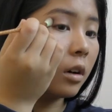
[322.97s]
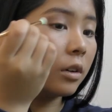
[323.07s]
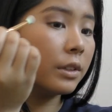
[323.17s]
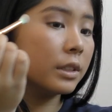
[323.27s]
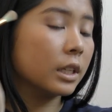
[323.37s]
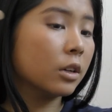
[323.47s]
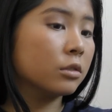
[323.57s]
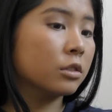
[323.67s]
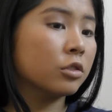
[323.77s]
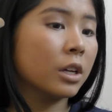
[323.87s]
Obviously
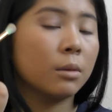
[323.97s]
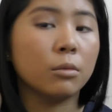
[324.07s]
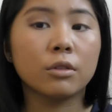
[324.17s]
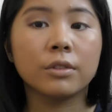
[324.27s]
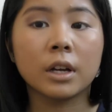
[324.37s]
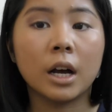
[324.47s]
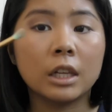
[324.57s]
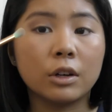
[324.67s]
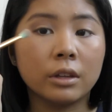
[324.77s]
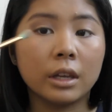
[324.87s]
concentrating more of the
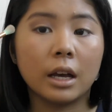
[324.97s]
color on the